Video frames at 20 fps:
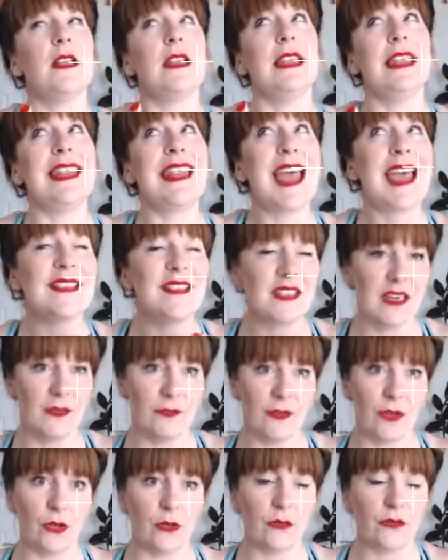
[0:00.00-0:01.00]
less
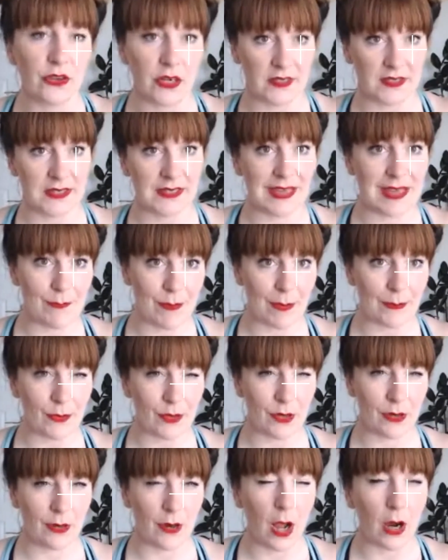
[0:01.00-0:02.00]
difficult for us to keep
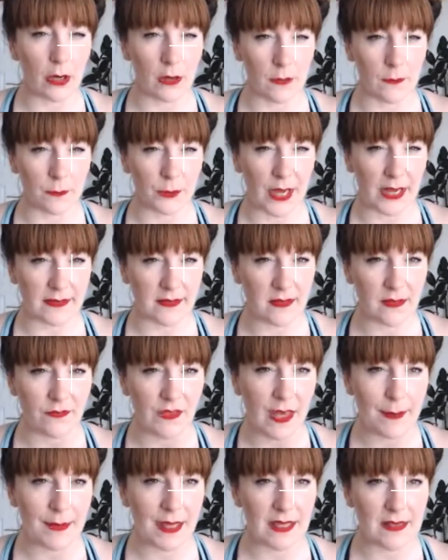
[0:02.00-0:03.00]
up our home practice,
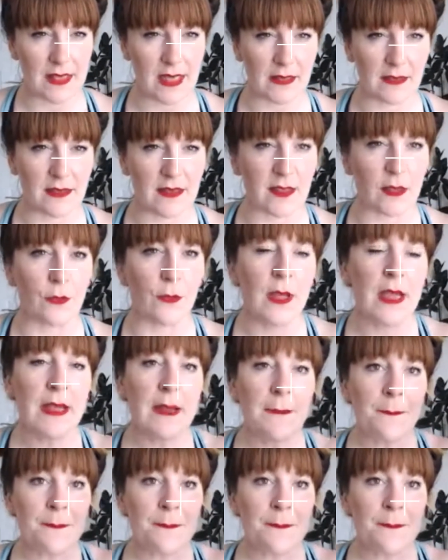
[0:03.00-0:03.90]
if that makes sense. So